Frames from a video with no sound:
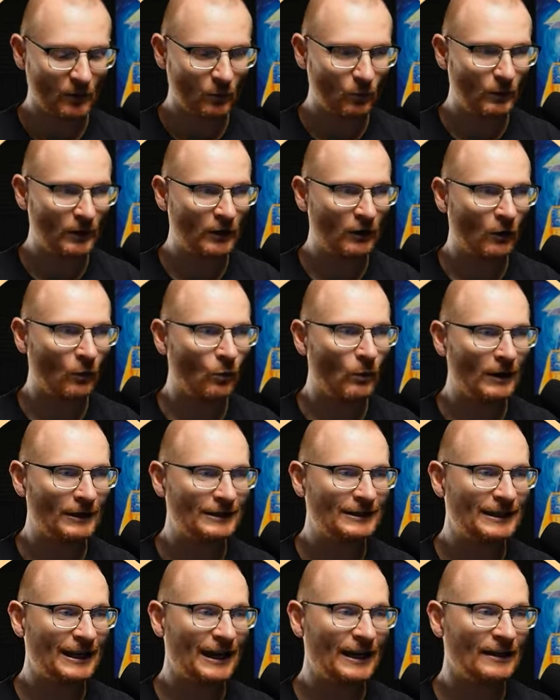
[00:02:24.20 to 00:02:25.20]
We go one
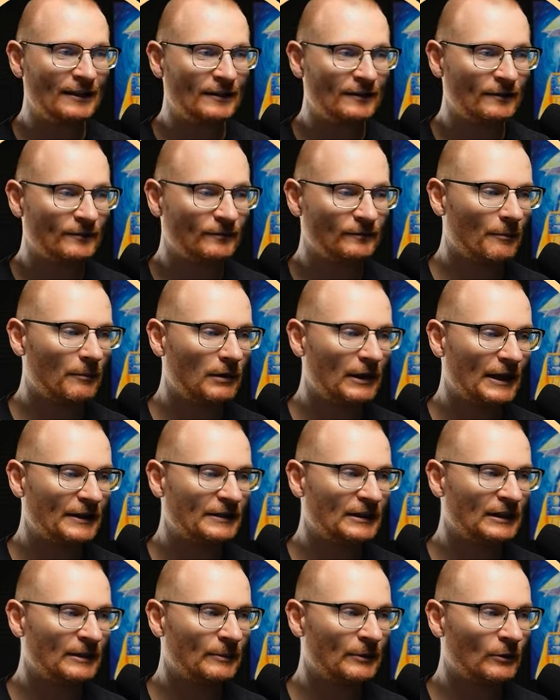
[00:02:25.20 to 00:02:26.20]
ten, place a
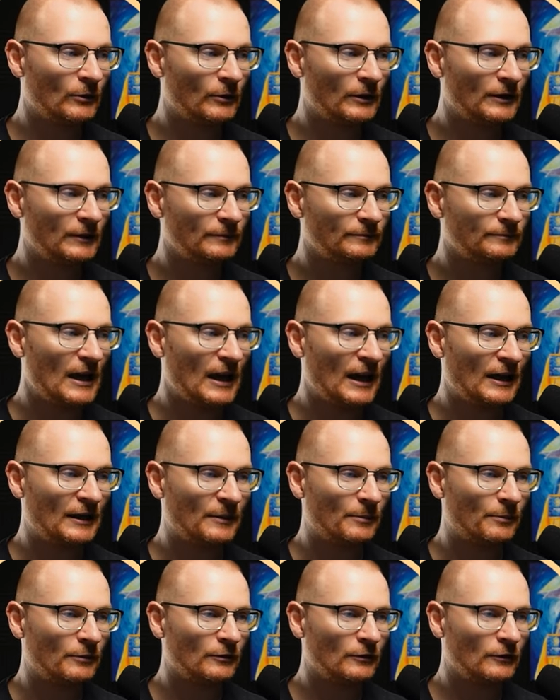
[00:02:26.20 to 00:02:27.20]
limit order and
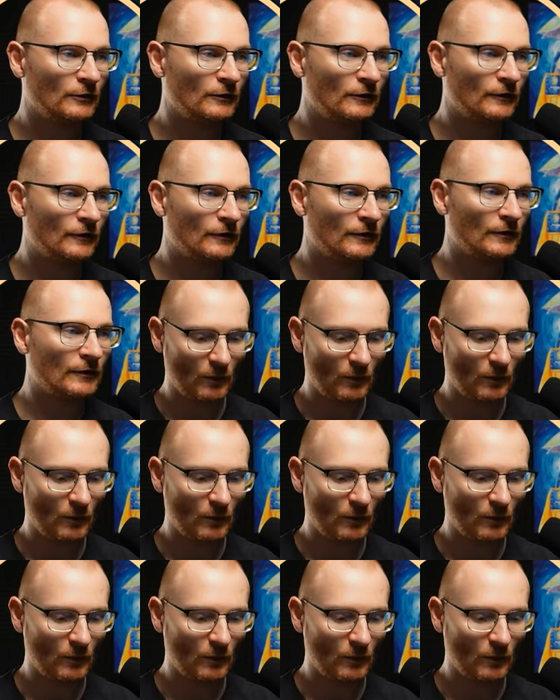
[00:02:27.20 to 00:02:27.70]
approve.